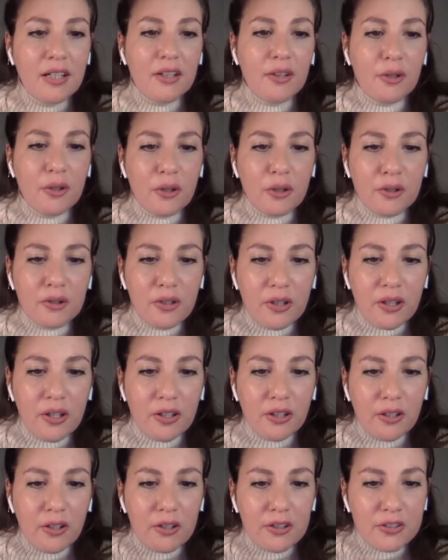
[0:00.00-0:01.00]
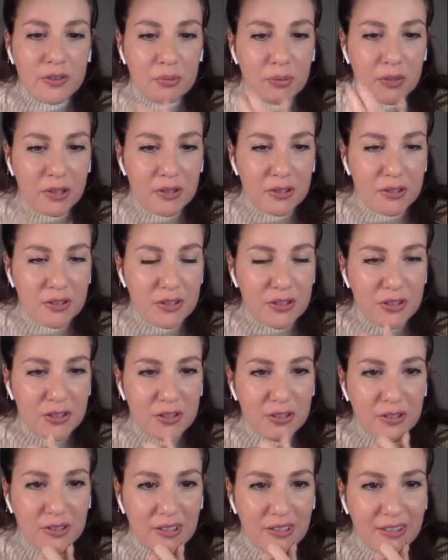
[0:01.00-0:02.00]
learn a lot
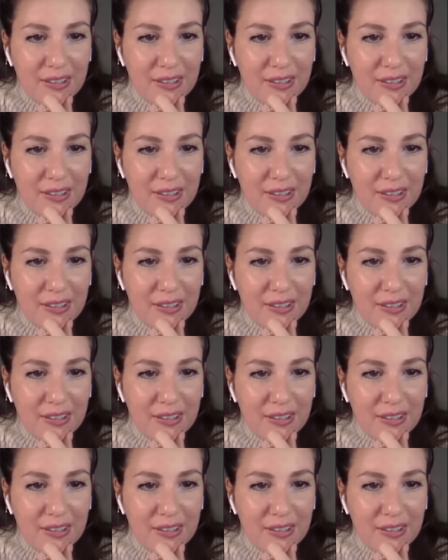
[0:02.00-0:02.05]
because